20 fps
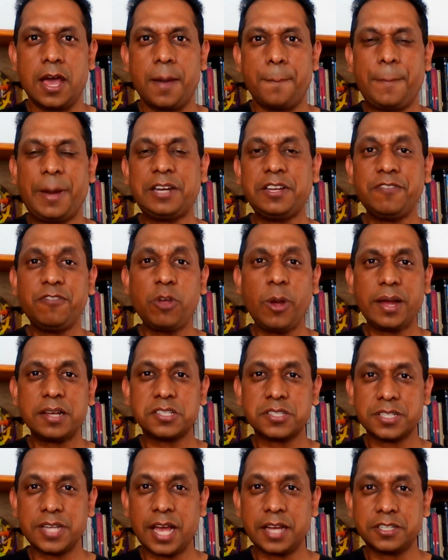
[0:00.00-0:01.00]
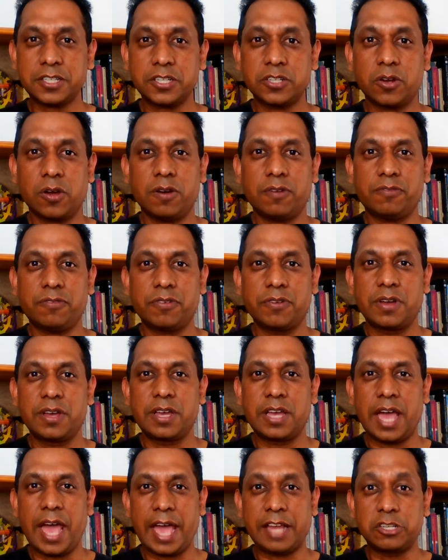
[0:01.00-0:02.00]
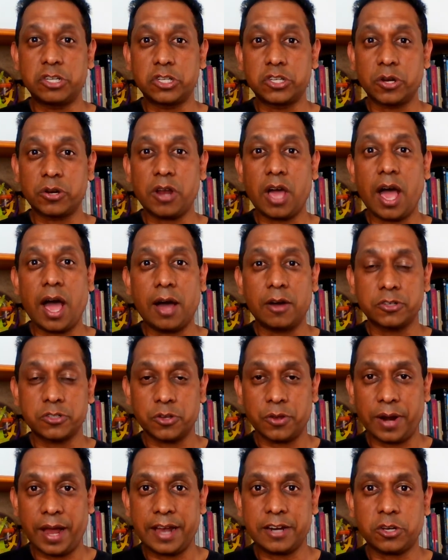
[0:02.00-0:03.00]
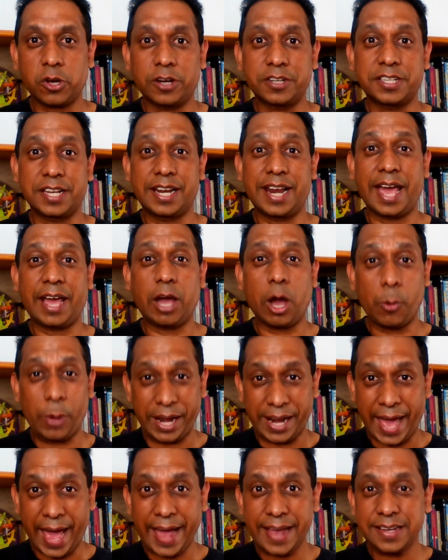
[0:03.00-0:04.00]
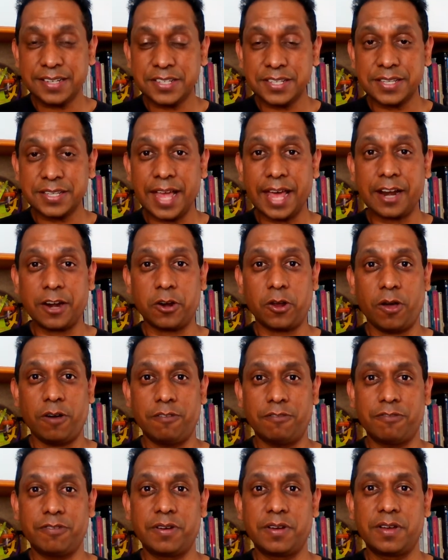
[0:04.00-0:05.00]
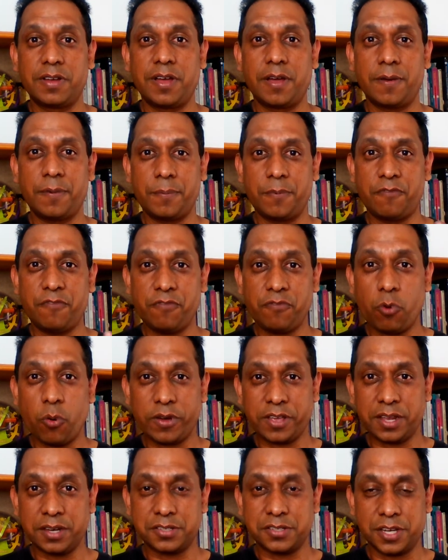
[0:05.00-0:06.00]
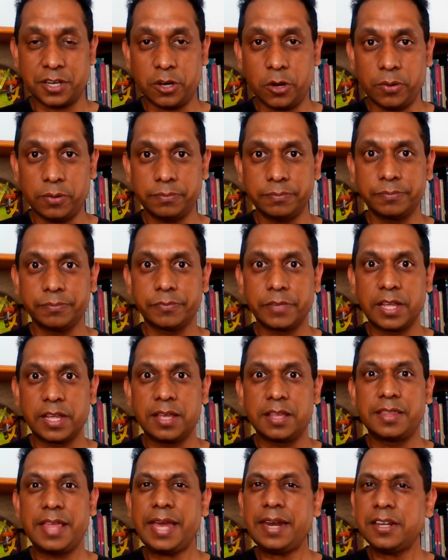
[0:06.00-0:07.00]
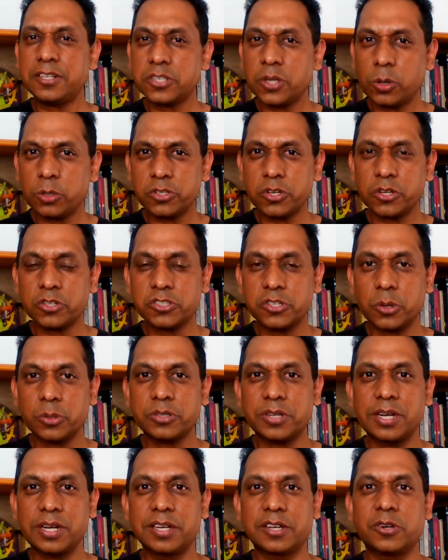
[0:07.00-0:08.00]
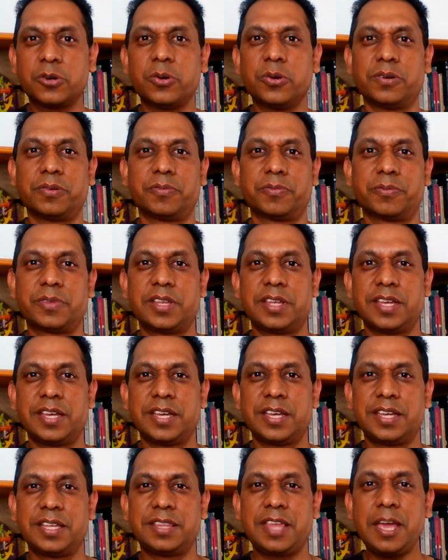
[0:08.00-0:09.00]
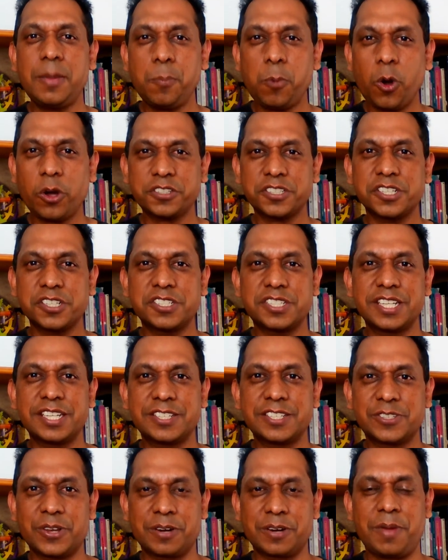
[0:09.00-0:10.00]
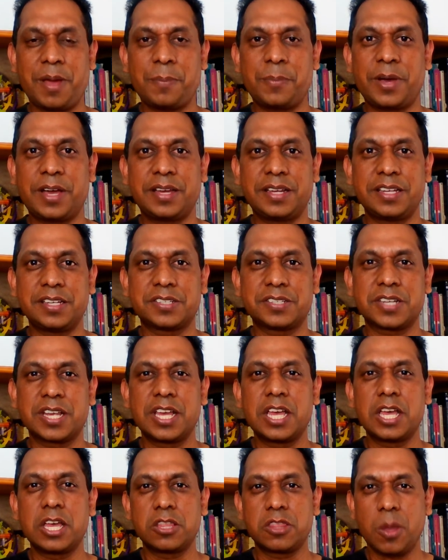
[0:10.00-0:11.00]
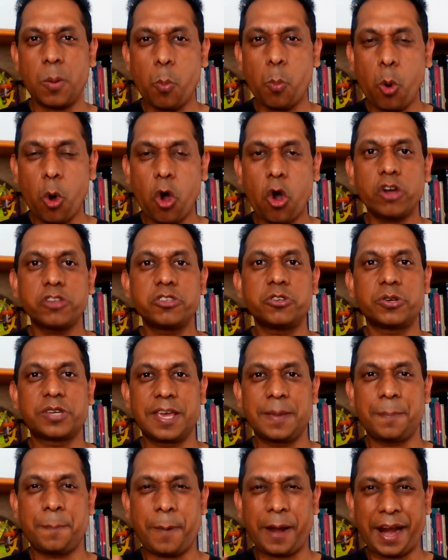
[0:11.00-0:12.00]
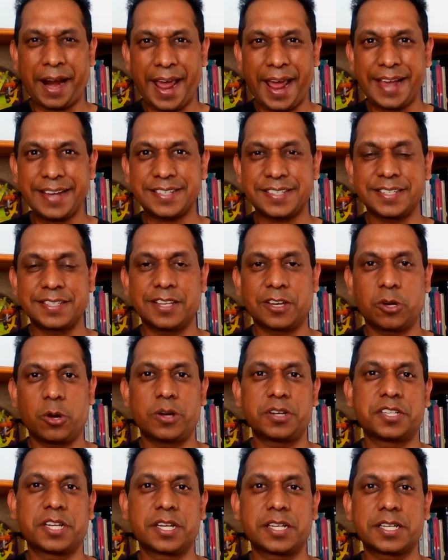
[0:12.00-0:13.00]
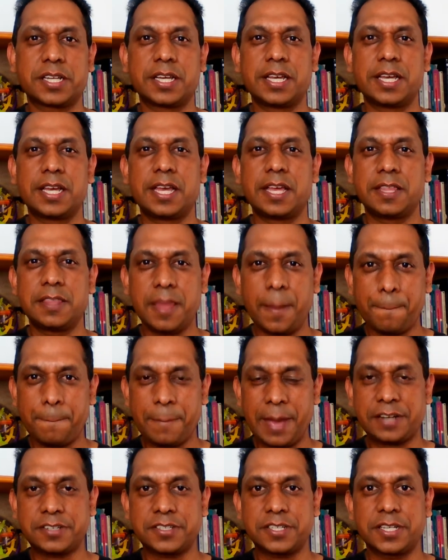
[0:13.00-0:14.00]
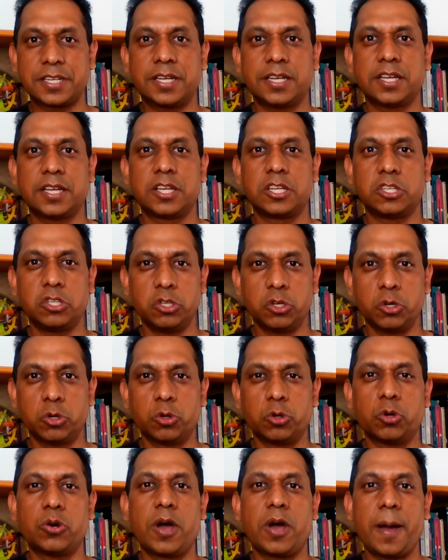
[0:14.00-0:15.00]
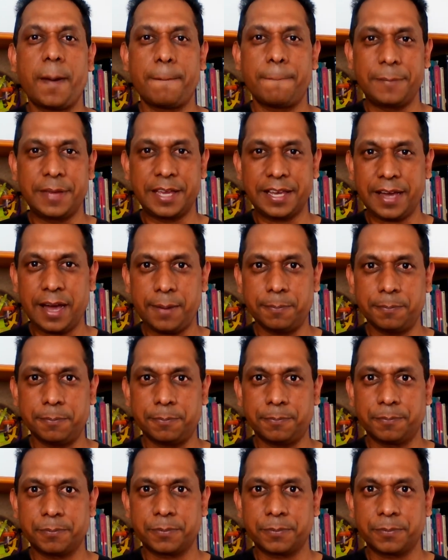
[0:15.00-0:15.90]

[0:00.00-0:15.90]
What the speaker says: But if you are starting off and you don't know how to write content, like when I started off 4 years ago, then it's also totally cool. The important thing to remember is the more you keep writing the content, the better you become.